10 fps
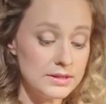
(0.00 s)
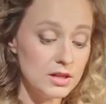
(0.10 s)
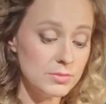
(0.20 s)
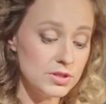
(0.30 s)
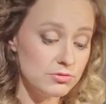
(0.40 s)

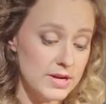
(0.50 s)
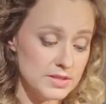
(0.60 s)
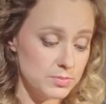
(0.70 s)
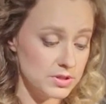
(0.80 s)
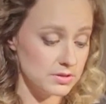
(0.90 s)
Hjalmar
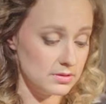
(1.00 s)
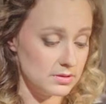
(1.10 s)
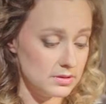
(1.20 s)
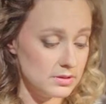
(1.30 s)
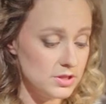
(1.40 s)
grasped
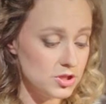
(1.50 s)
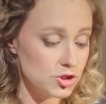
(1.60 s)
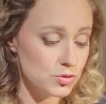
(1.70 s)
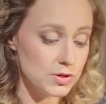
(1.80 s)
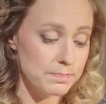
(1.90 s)
each
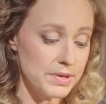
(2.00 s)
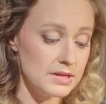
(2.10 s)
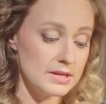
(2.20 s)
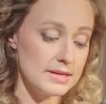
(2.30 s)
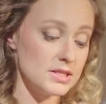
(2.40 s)
sugar
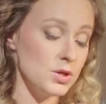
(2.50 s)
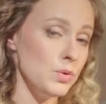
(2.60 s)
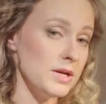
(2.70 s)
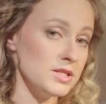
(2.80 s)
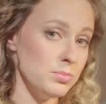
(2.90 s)
pig as he
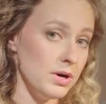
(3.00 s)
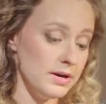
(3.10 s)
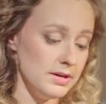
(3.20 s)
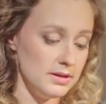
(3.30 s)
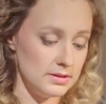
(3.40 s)
went
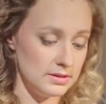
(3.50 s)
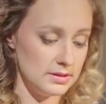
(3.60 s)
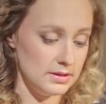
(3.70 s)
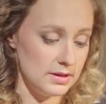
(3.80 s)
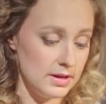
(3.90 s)
by,
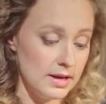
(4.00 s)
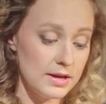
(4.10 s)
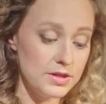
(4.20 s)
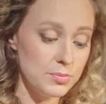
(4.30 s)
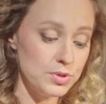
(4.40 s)

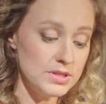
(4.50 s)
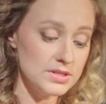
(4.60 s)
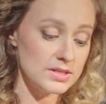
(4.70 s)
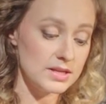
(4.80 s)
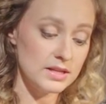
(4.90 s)
and the
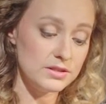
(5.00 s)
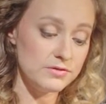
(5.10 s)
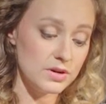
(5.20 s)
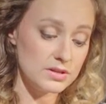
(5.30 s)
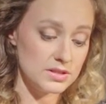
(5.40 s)
princess held
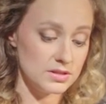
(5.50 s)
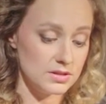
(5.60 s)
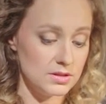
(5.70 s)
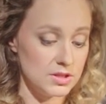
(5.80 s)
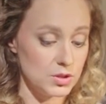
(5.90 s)
fast
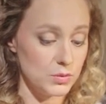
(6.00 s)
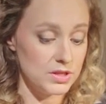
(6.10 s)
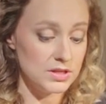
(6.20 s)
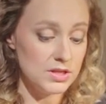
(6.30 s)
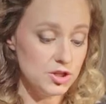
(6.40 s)
so
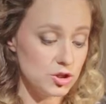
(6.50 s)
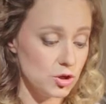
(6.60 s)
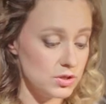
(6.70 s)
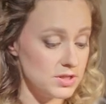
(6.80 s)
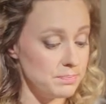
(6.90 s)
that each
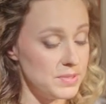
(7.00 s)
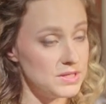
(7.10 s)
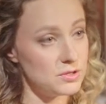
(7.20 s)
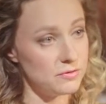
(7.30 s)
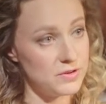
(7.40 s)
got a
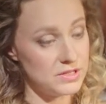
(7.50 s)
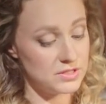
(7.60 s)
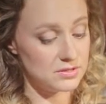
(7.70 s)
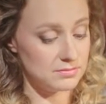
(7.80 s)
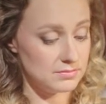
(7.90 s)
piece of
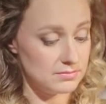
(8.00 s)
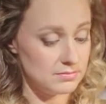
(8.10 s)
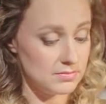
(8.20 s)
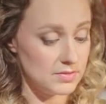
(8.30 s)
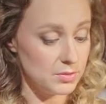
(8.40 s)
it.
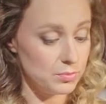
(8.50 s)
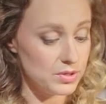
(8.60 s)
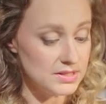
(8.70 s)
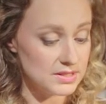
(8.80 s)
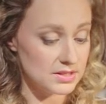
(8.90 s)
The
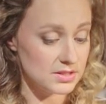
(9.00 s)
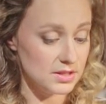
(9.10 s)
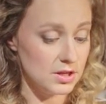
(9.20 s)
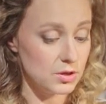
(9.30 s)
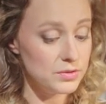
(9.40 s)
princess
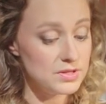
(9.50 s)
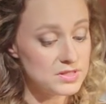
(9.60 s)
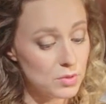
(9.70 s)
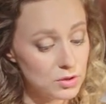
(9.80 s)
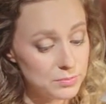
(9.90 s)
got the
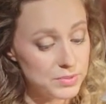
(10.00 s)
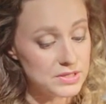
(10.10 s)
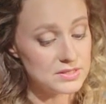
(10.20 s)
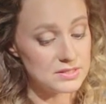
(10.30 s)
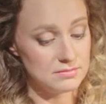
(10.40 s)
smaller
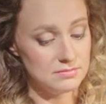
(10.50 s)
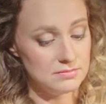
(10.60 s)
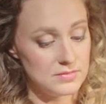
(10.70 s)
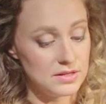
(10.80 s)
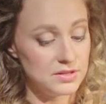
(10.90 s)
piece,
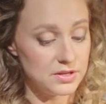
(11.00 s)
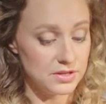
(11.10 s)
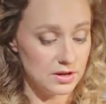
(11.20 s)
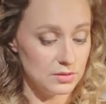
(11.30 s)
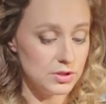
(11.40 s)
and the
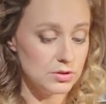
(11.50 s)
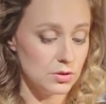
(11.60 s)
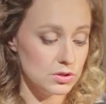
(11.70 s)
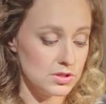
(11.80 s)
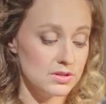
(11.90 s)
Hjalmar
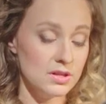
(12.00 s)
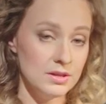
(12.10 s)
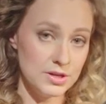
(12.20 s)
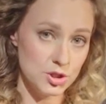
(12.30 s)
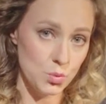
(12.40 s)
got the
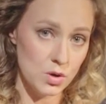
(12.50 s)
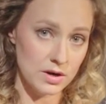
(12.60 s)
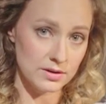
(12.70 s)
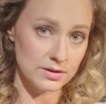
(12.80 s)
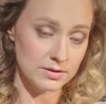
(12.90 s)
larger
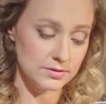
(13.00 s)
one.